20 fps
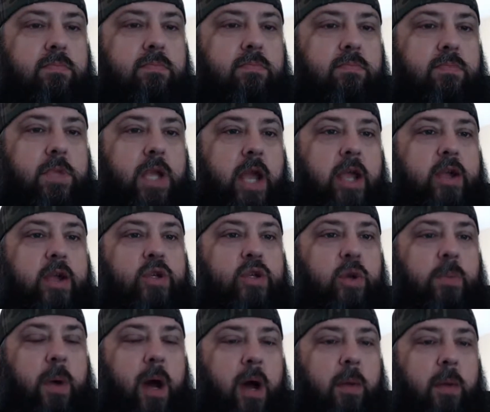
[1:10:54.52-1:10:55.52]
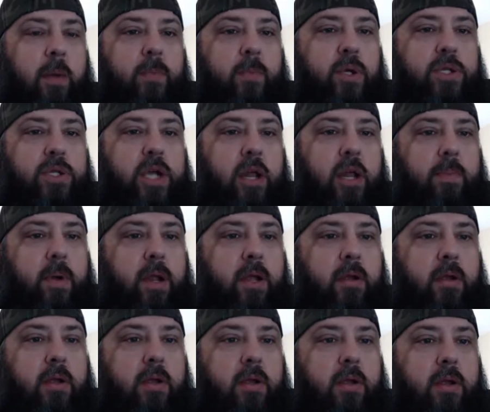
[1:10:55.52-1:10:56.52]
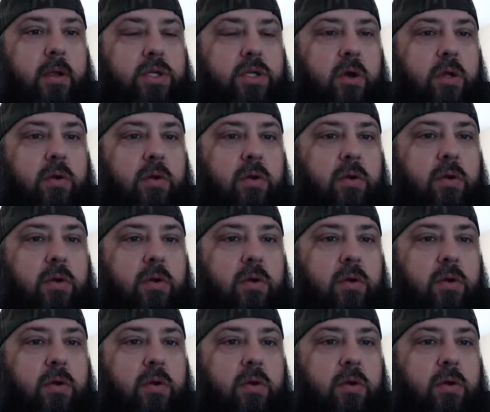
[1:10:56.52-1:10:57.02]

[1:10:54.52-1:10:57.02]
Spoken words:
Yeah, you too, Bob. I appreciate it, buddy. Good talking to you.